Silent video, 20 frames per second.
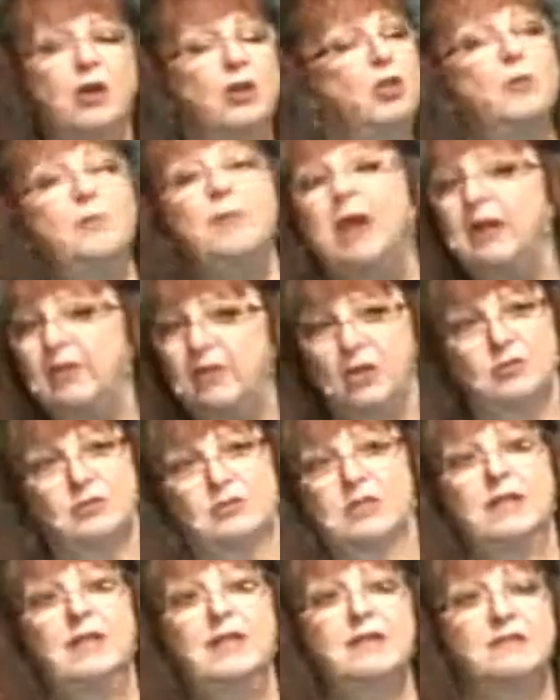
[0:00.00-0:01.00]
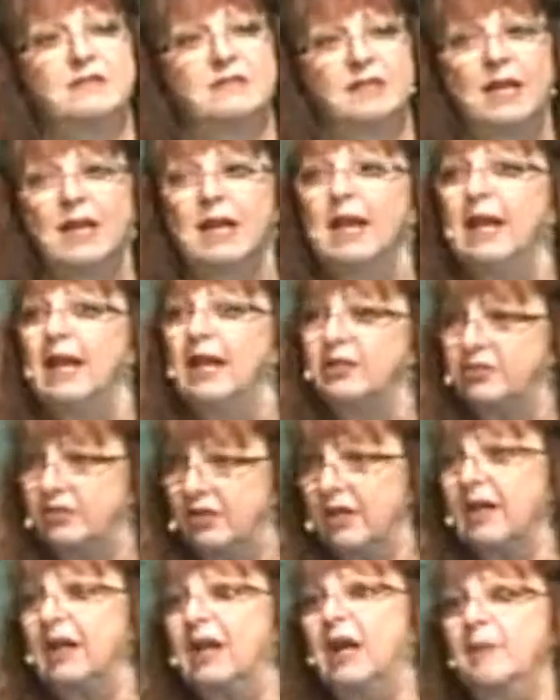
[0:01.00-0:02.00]
you make those lists, it's
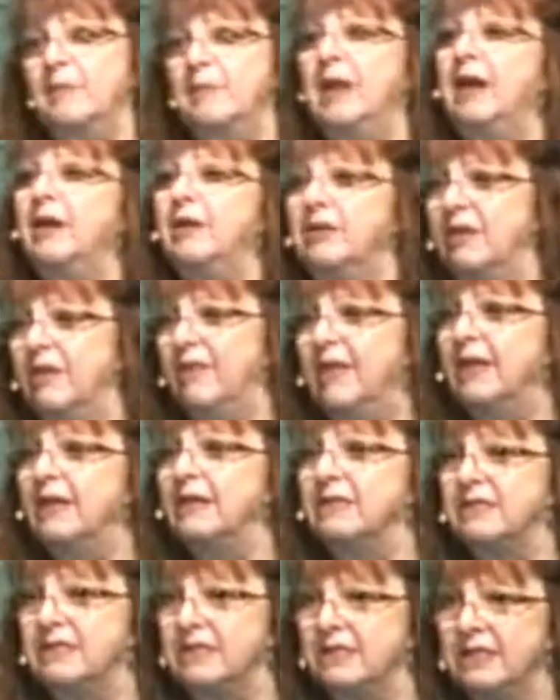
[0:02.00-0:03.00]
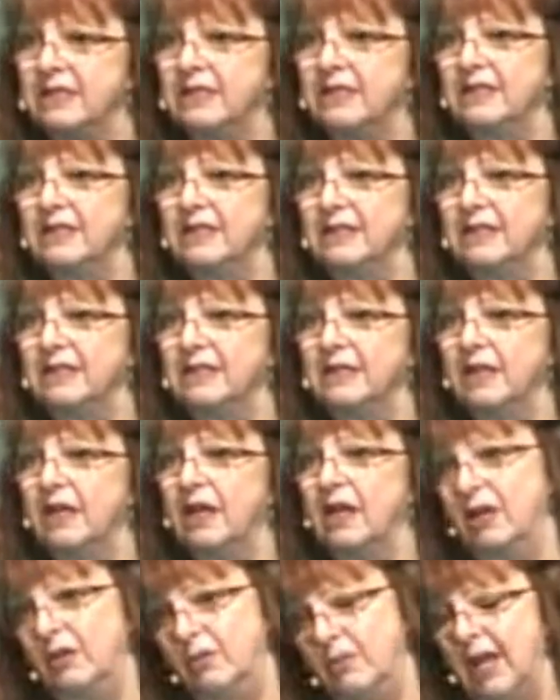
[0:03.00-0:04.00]
going to come down to this.
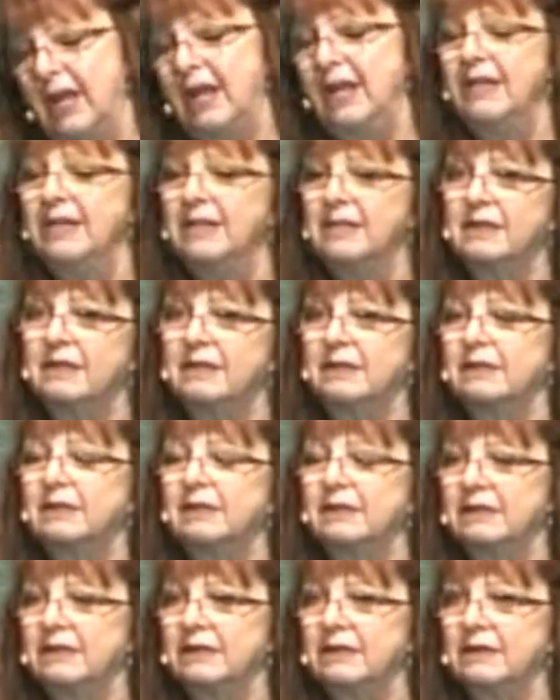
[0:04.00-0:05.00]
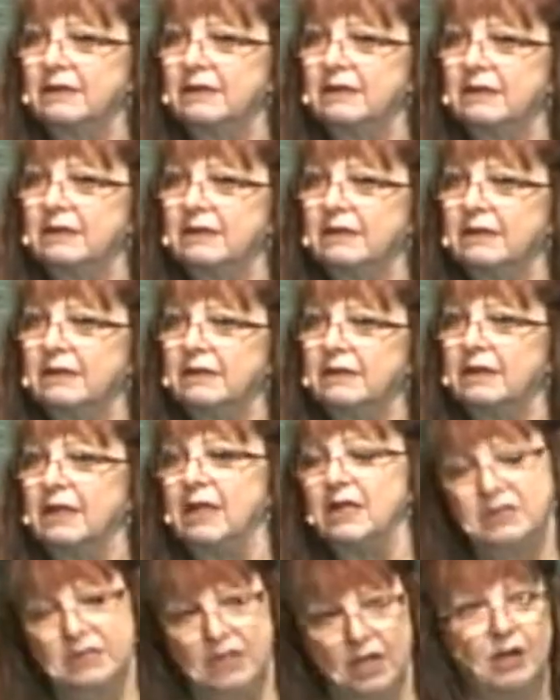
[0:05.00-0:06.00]
Are you ready?
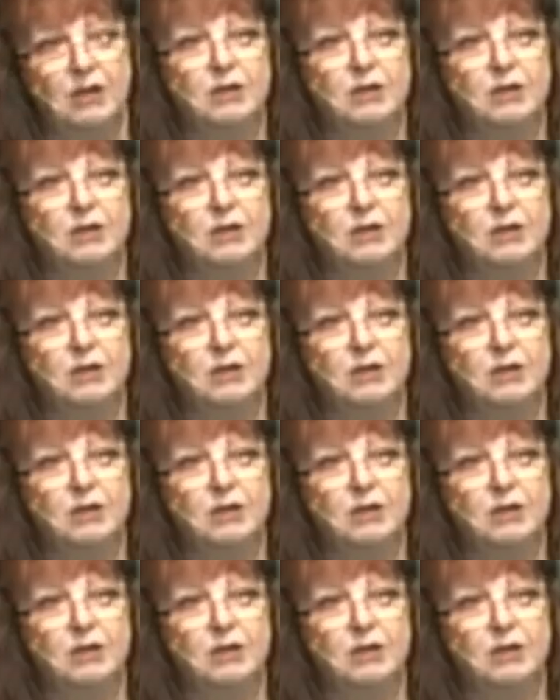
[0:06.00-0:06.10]
Let's go.